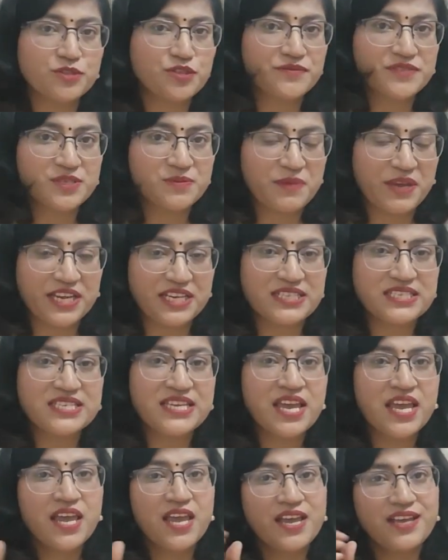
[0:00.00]
much of a
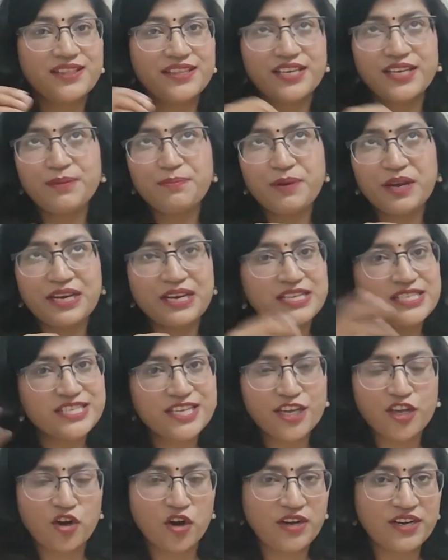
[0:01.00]
space, the
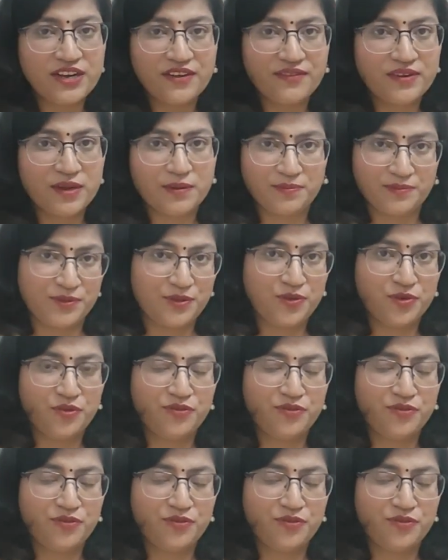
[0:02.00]
pregnancy cannot develop,